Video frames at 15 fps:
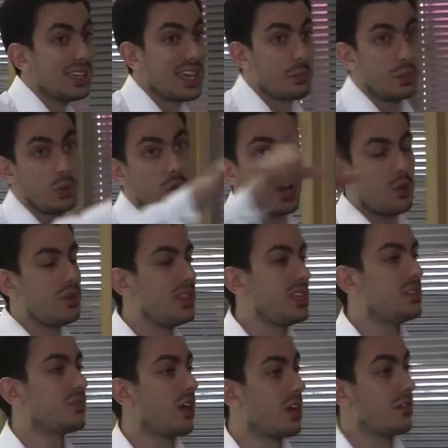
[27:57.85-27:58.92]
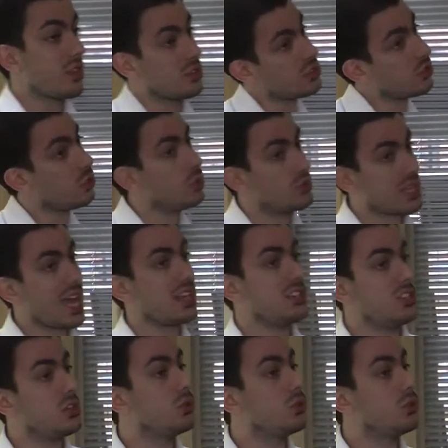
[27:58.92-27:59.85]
Can we work with these five other schools and